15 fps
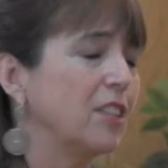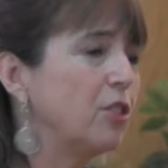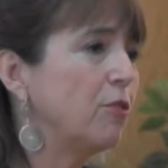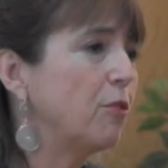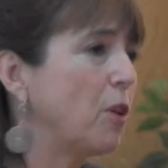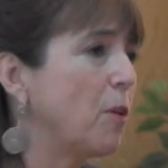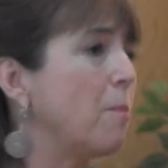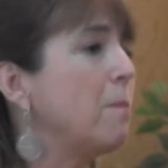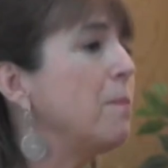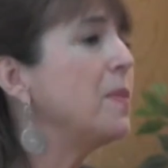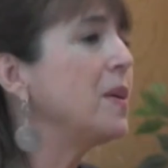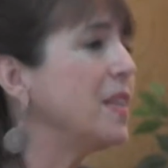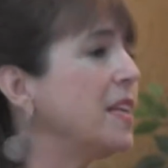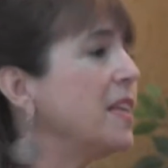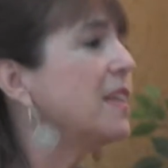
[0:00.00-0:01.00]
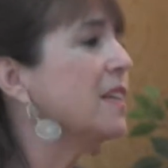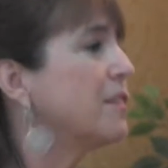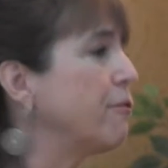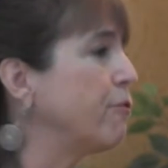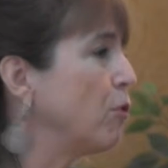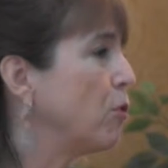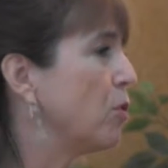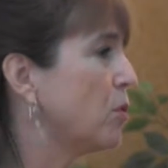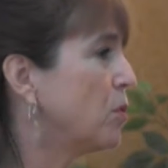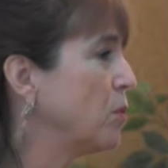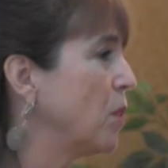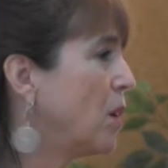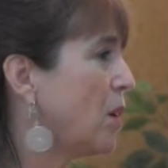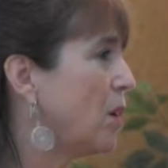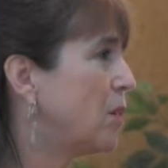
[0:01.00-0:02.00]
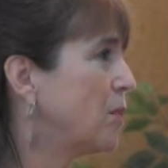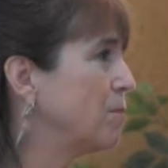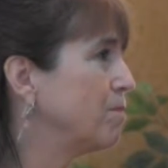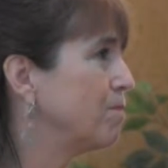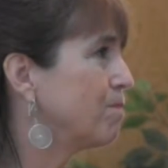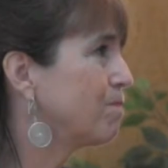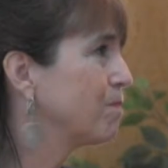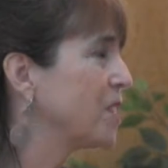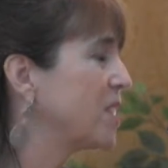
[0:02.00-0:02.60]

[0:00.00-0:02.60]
to a meaningful um,